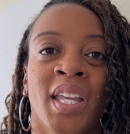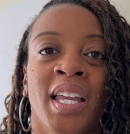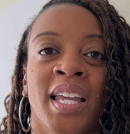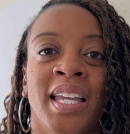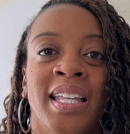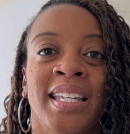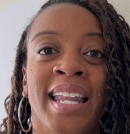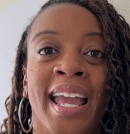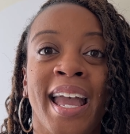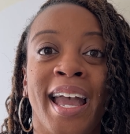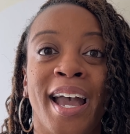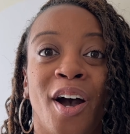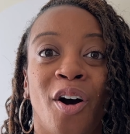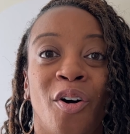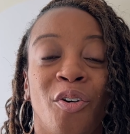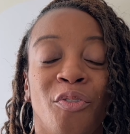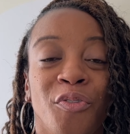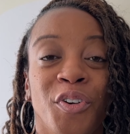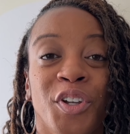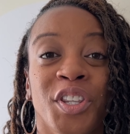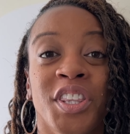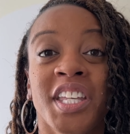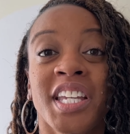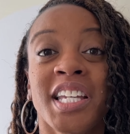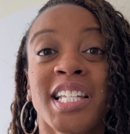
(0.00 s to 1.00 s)
Now,
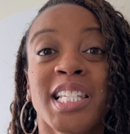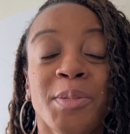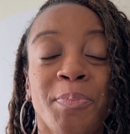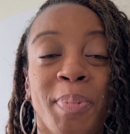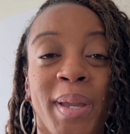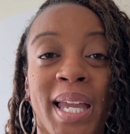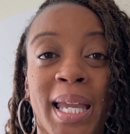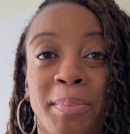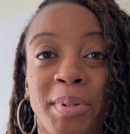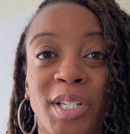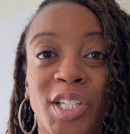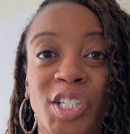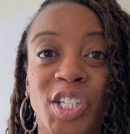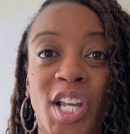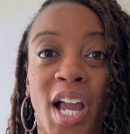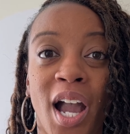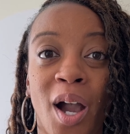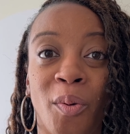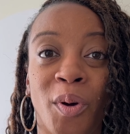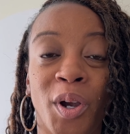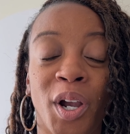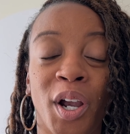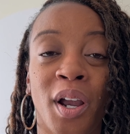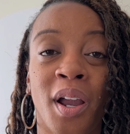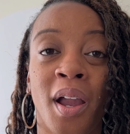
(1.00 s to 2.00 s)
for this baby
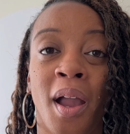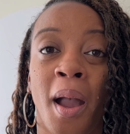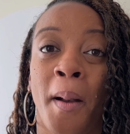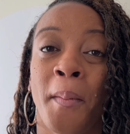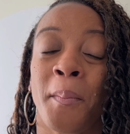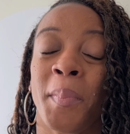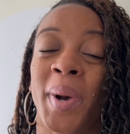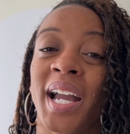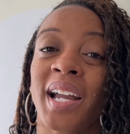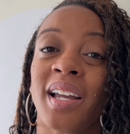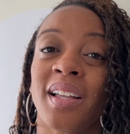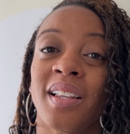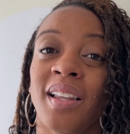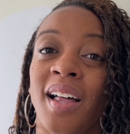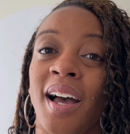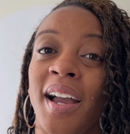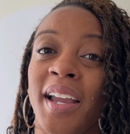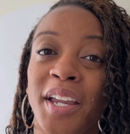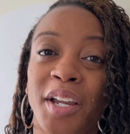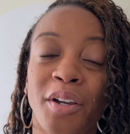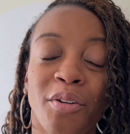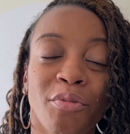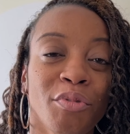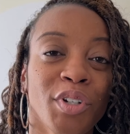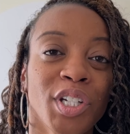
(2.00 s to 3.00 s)
shower, my
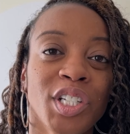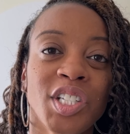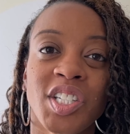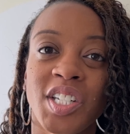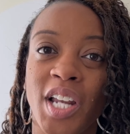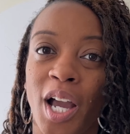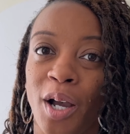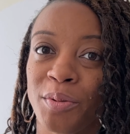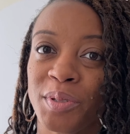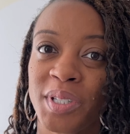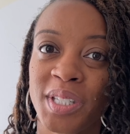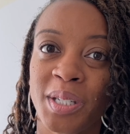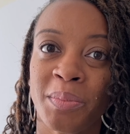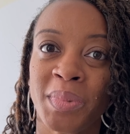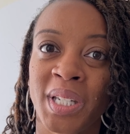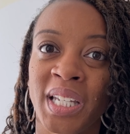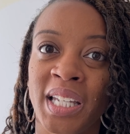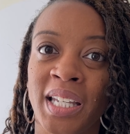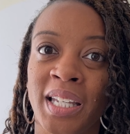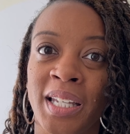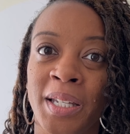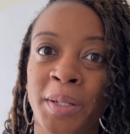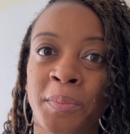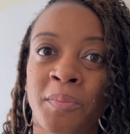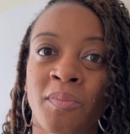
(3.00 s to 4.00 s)
client reached out to
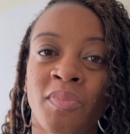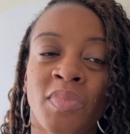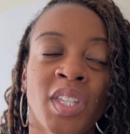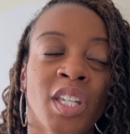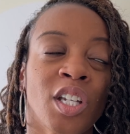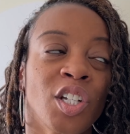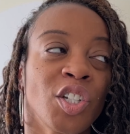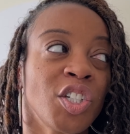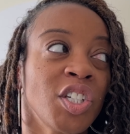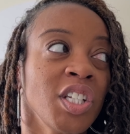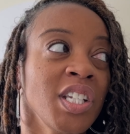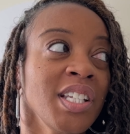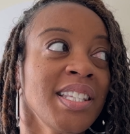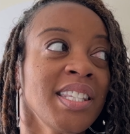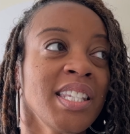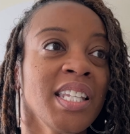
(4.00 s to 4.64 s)
me. She's